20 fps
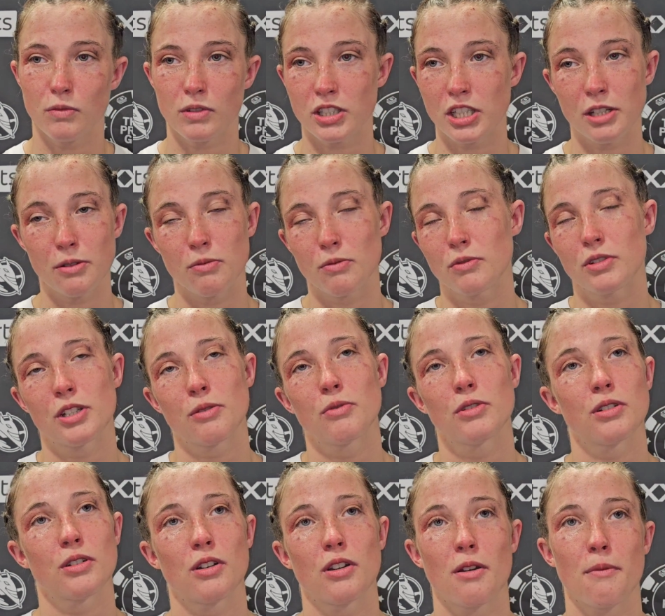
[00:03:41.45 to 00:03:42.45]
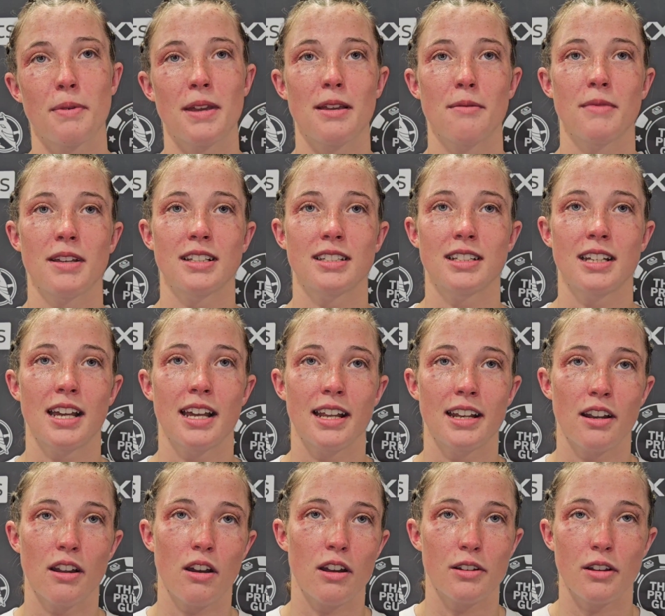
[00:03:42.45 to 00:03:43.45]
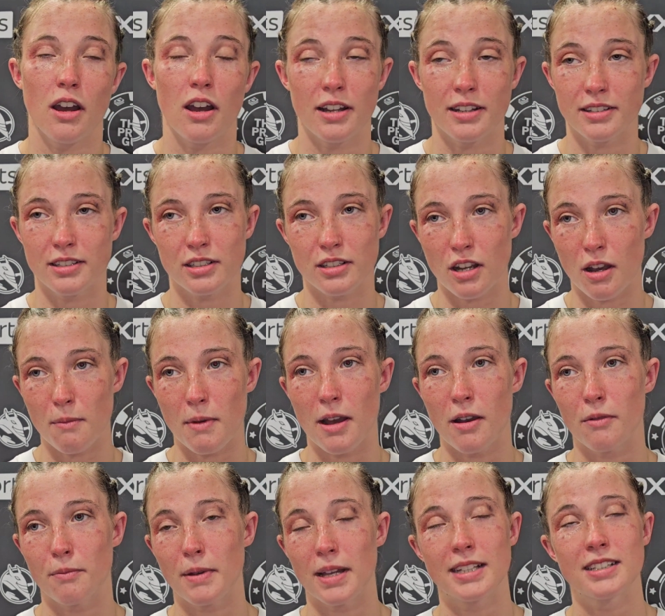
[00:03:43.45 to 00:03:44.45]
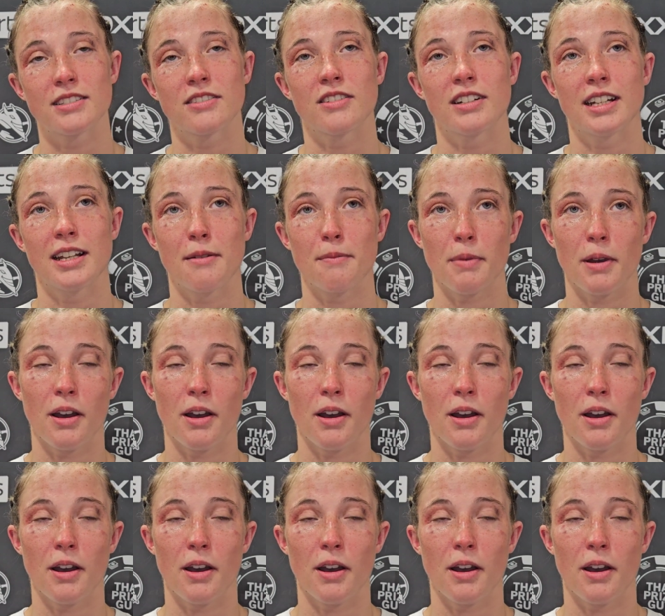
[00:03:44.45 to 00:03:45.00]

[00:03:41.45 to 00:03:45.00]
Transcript: she wasn't going to beat me today, and I'd come out better in it.